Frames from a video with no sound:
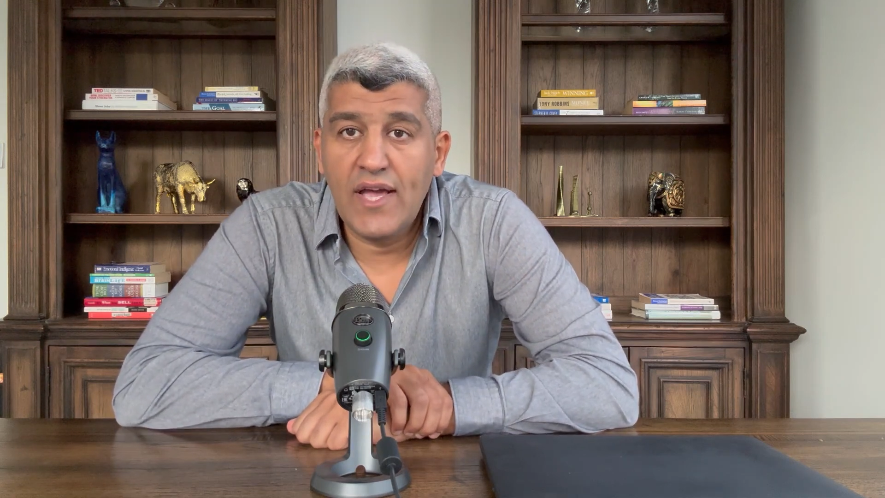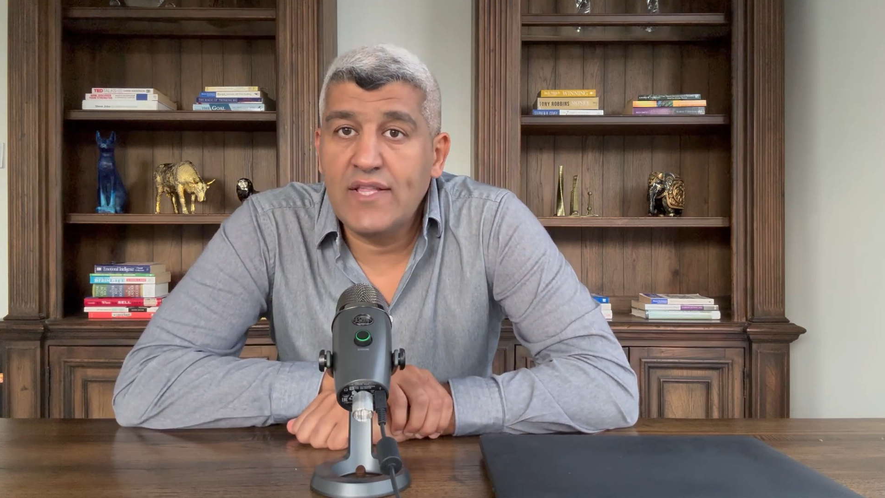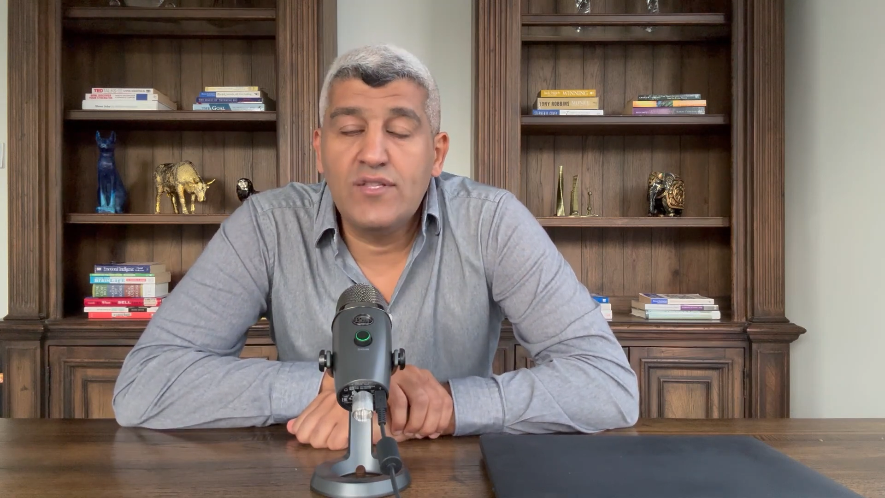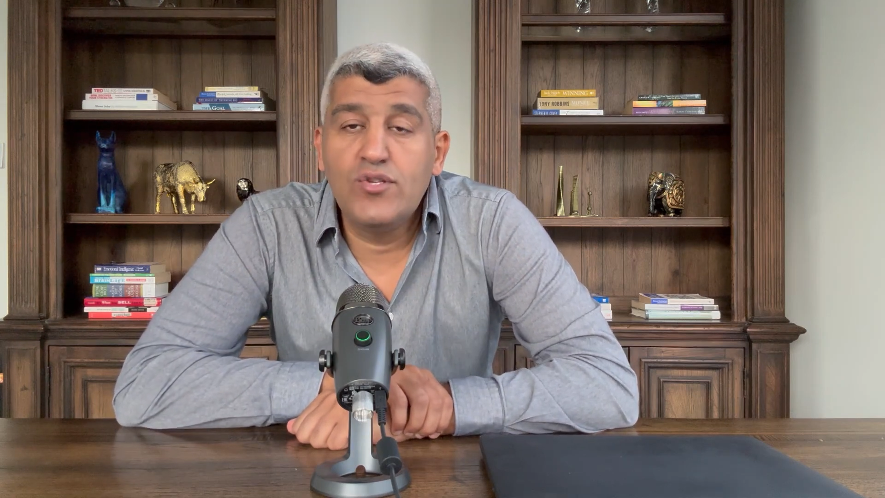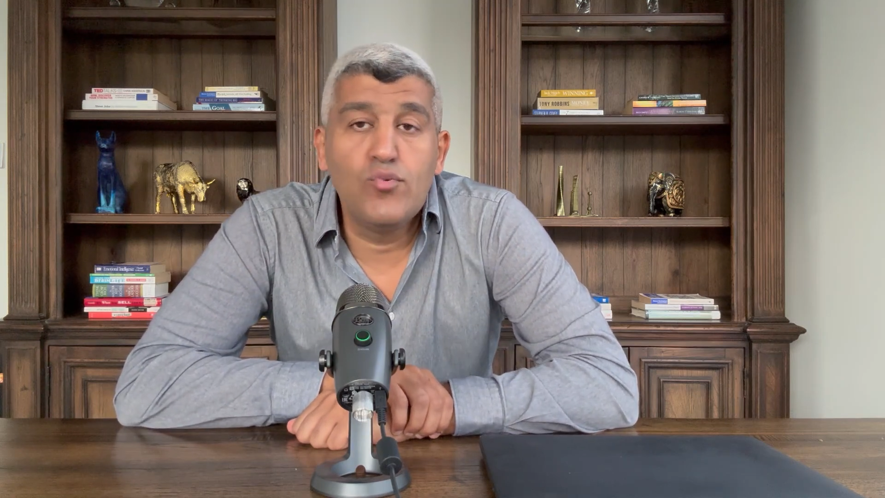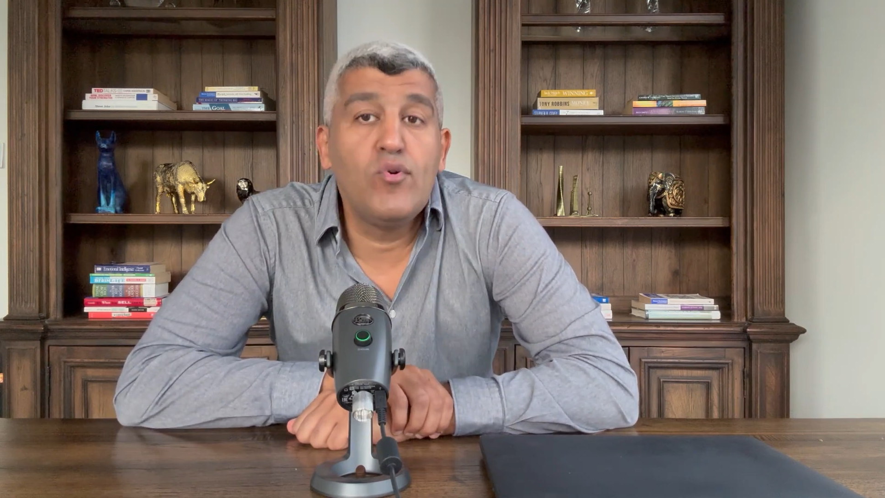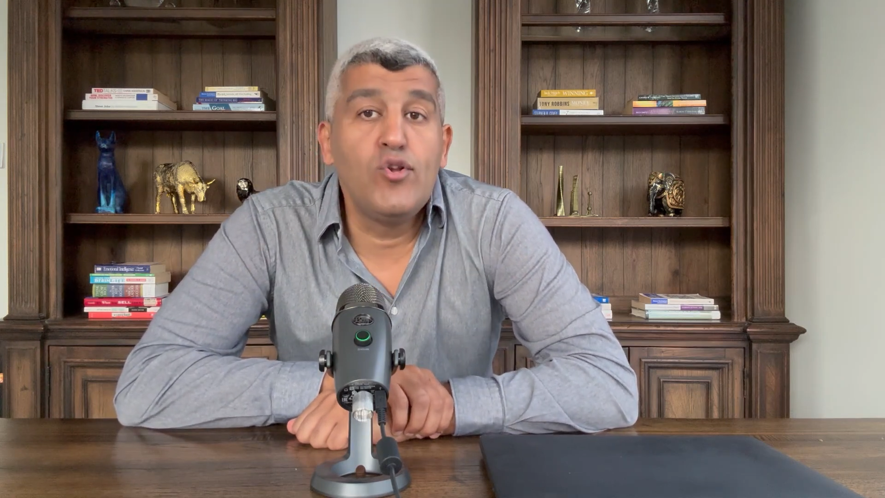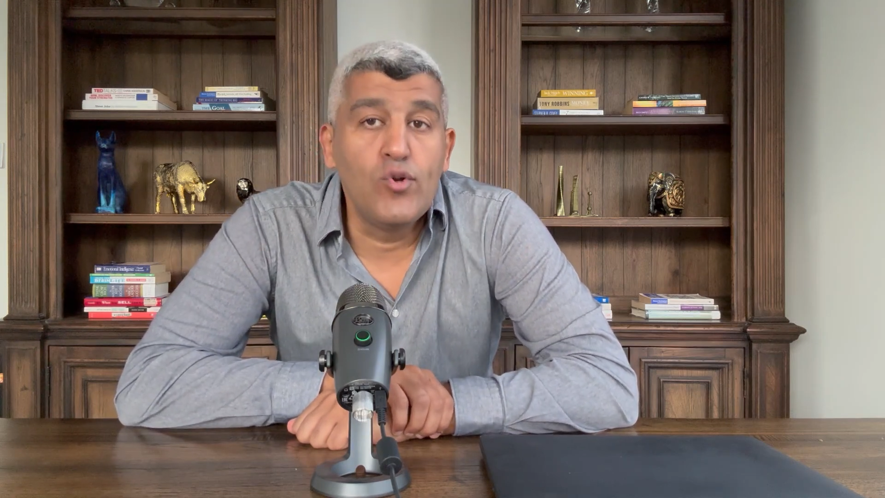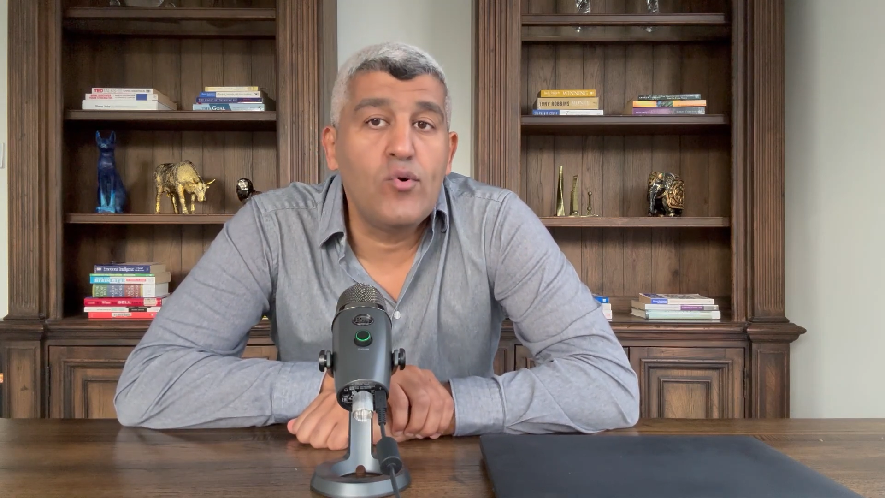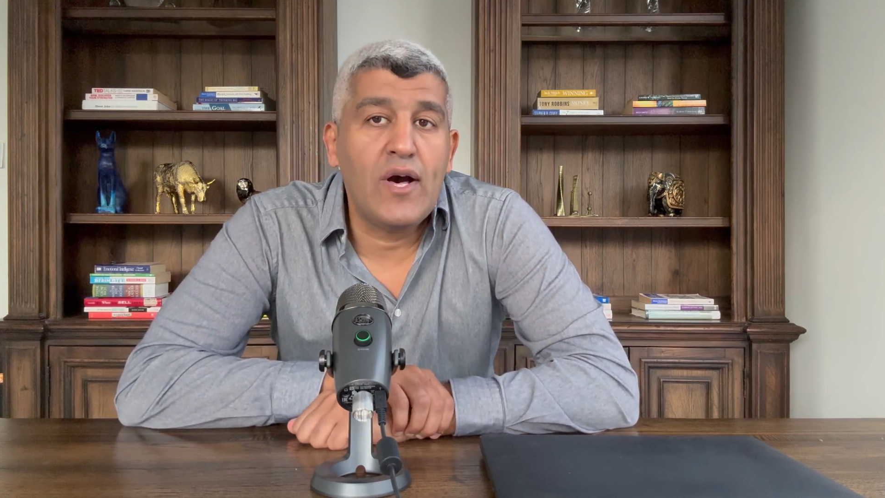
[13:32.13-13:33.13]
and you
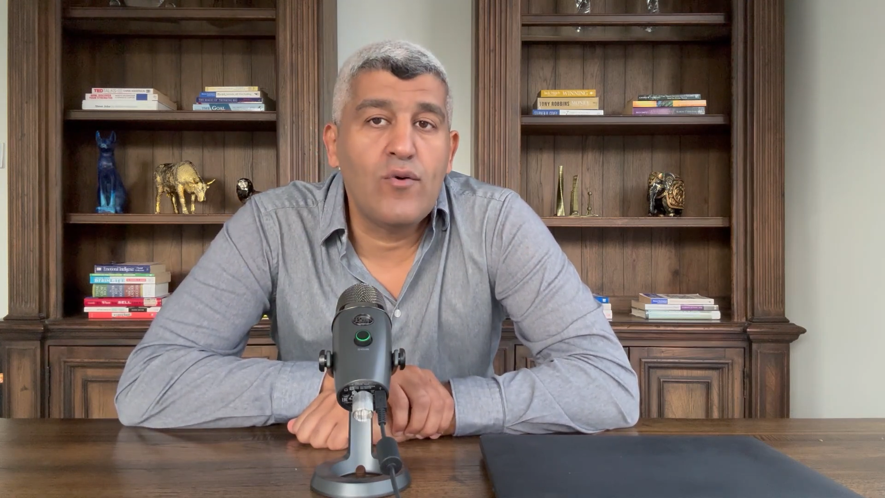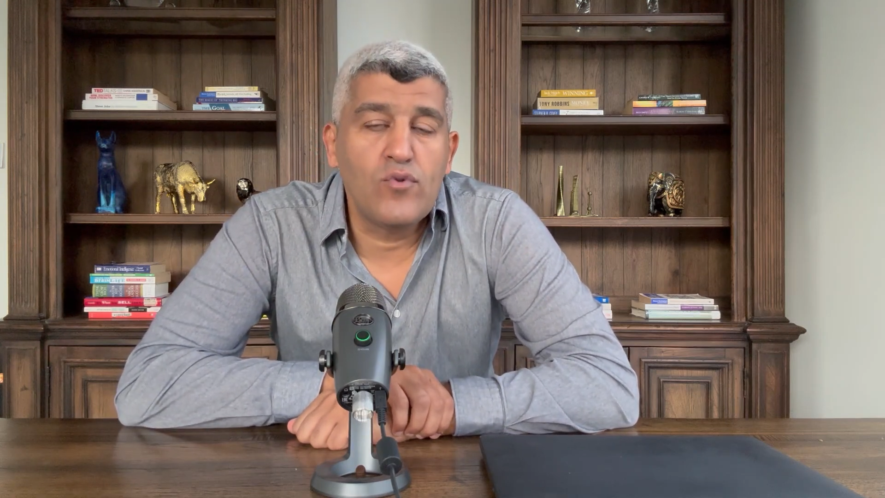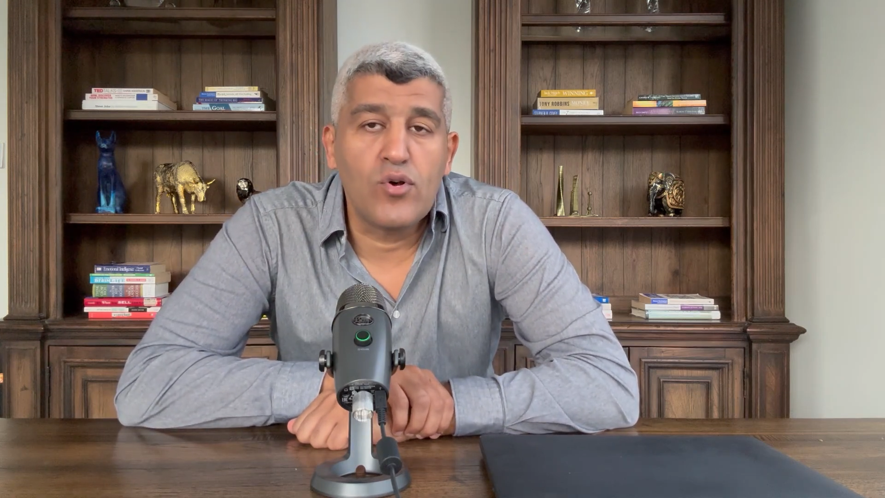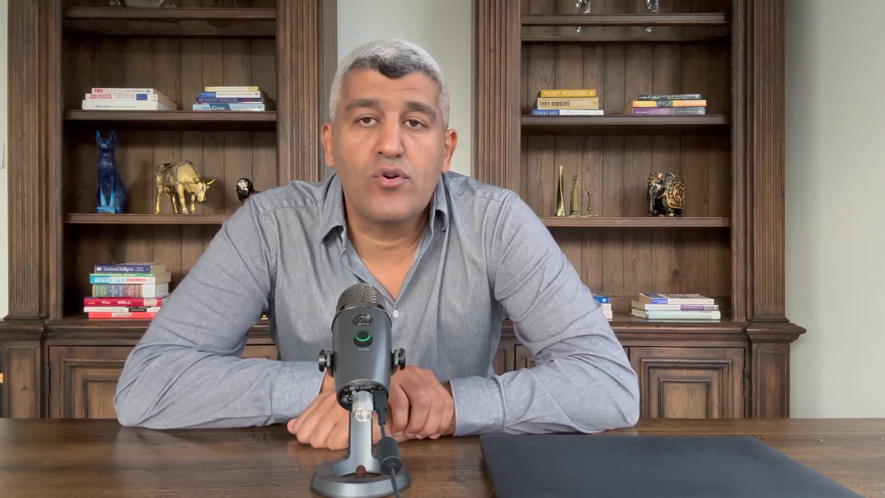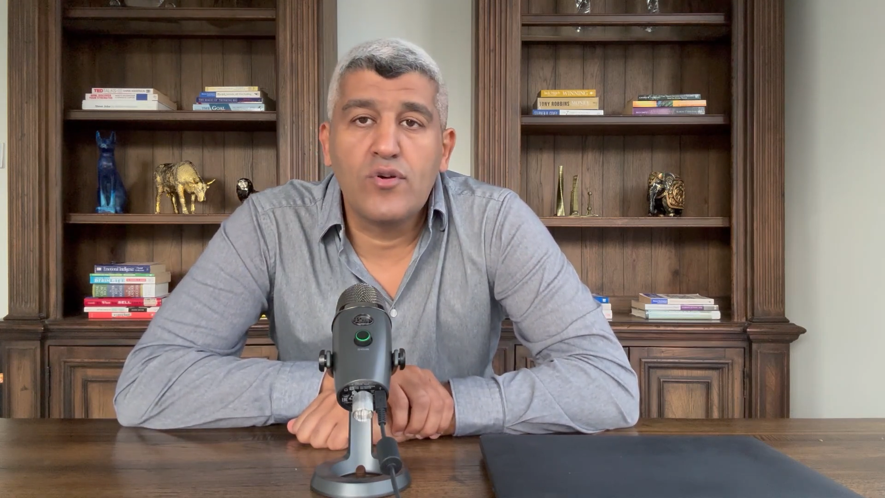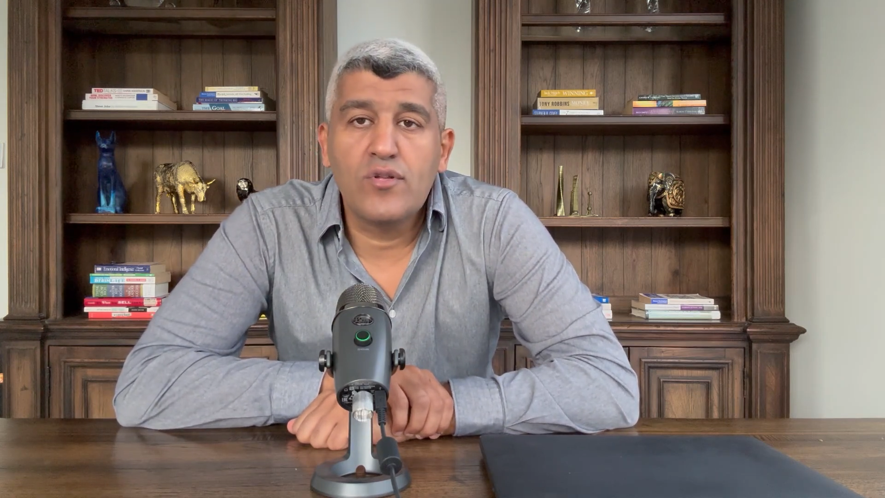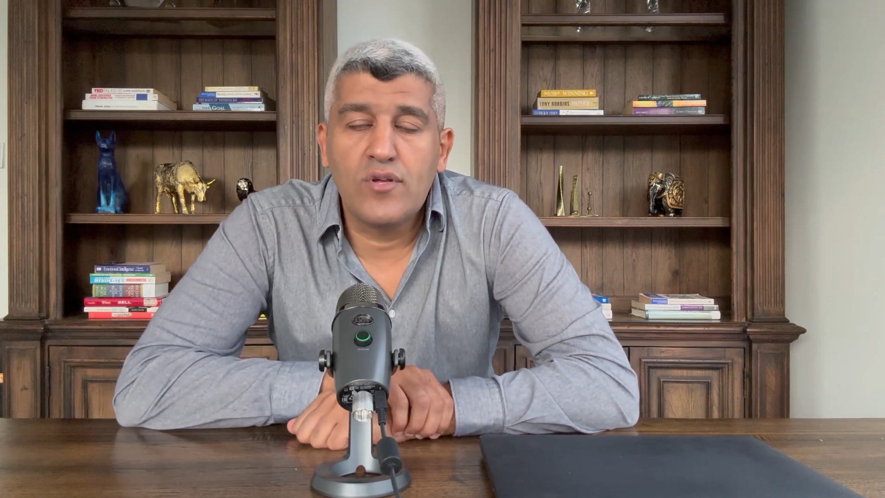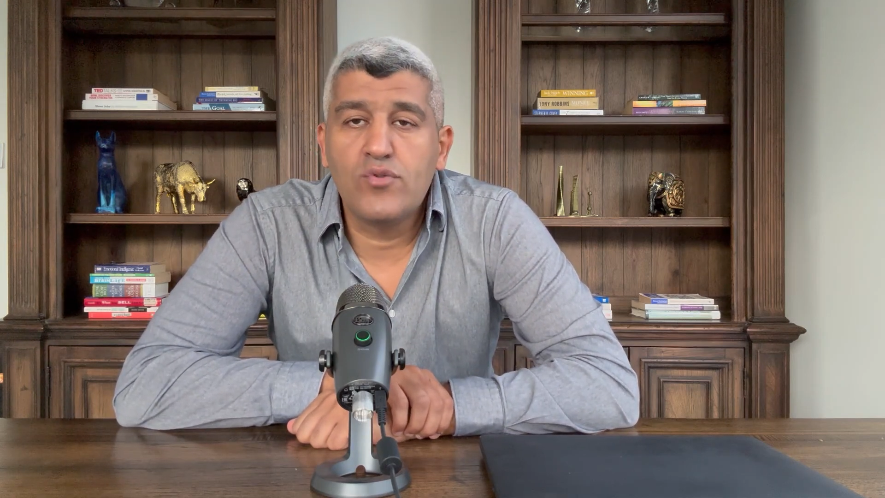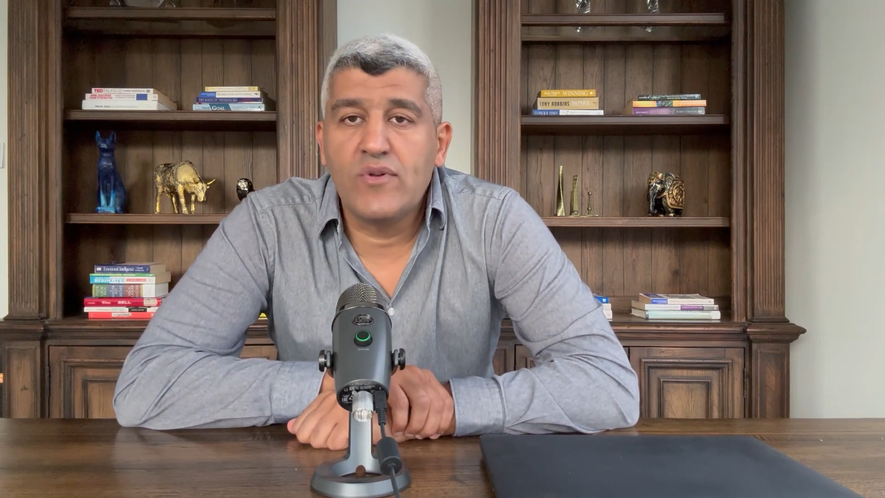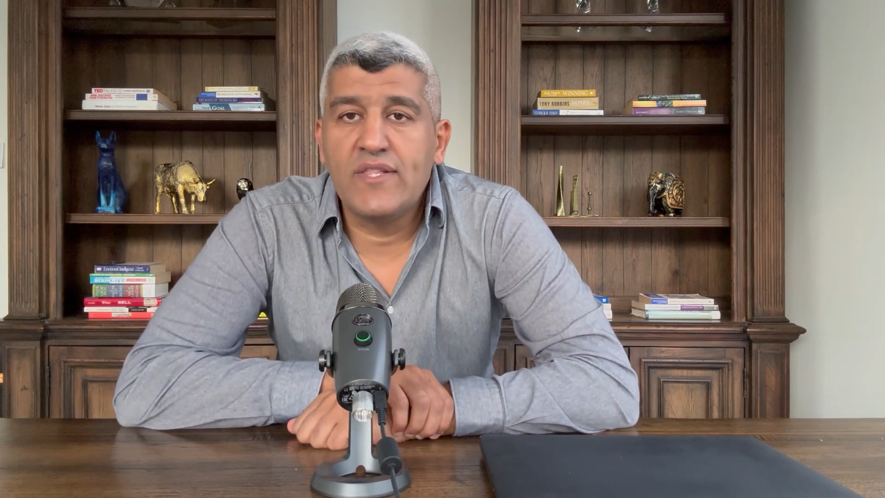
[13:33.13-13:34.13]
will know how long
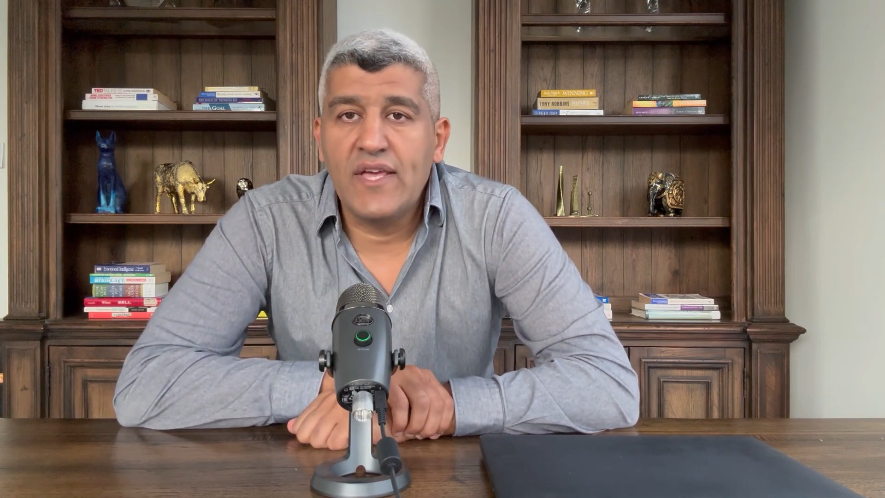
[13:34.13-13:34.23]
it will